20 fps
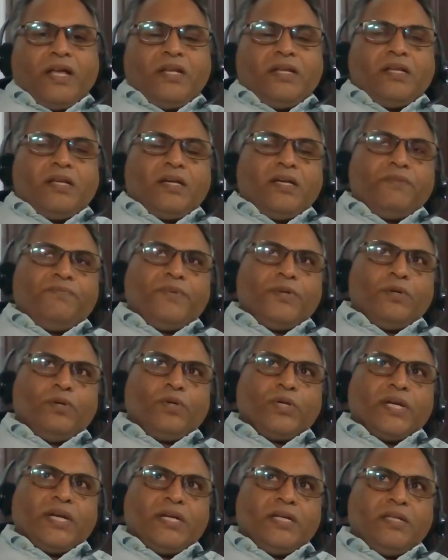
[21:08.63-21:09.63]
And
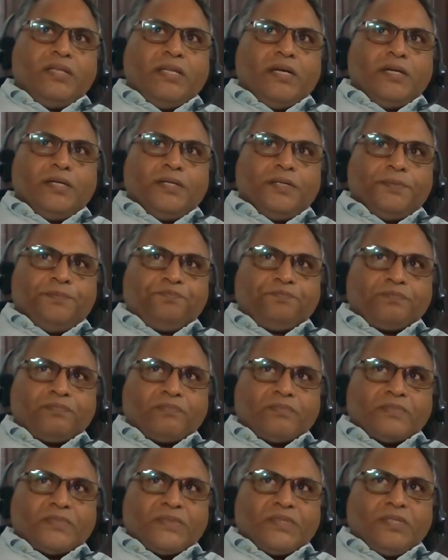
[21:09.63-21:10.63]
if you look at the
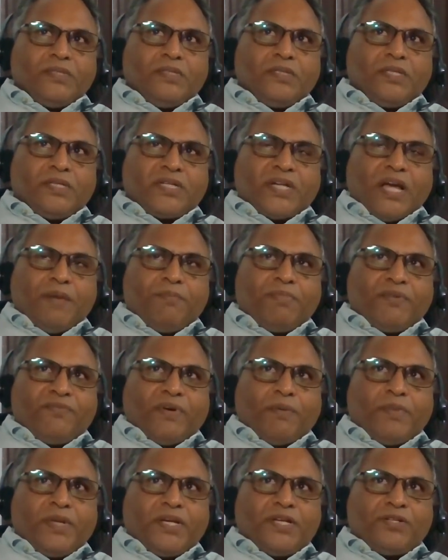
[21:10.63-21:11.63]

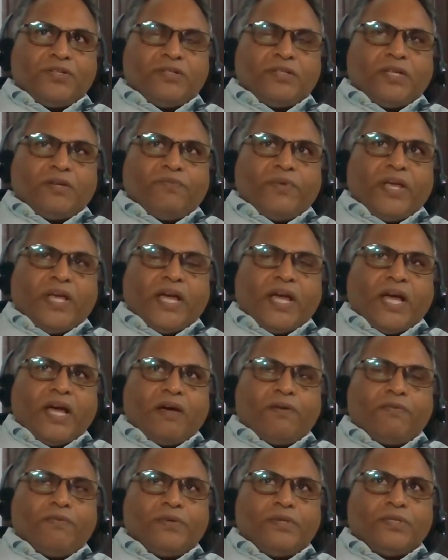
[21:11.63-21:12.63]
type of applications that we
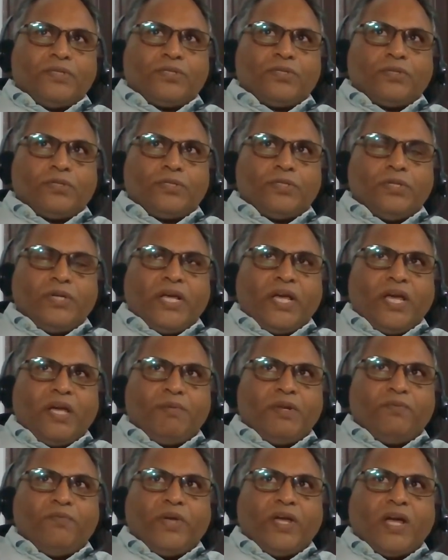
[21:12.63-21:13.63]
have, so
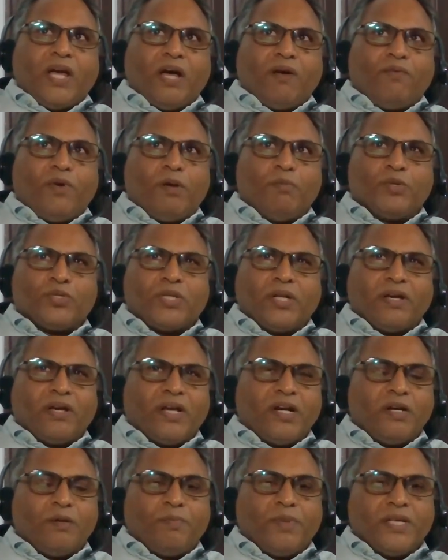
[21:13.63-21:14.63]
today, I mean, we have
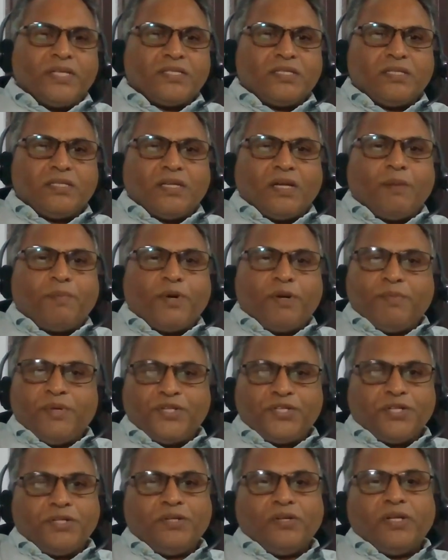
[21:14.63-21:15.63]
almost like 100 plus
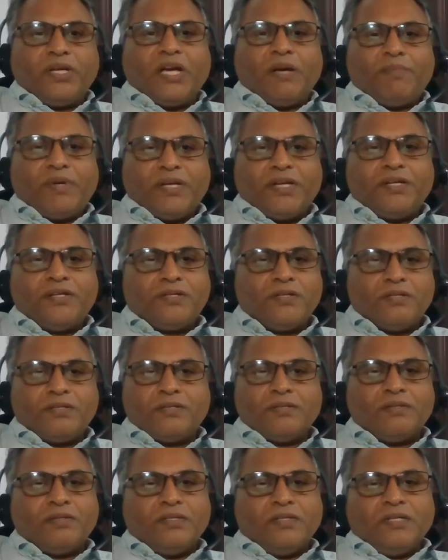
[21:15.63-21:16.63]
appointment scheduling
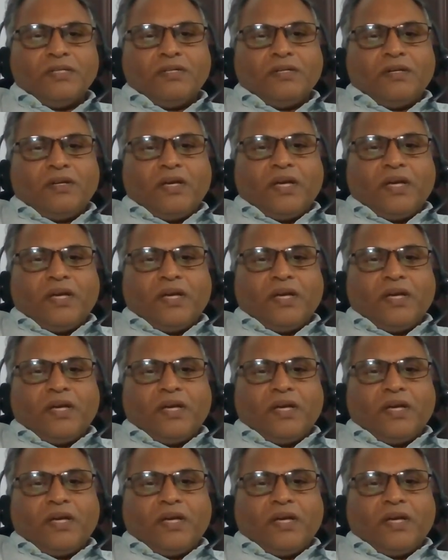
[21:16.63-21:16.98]
applications,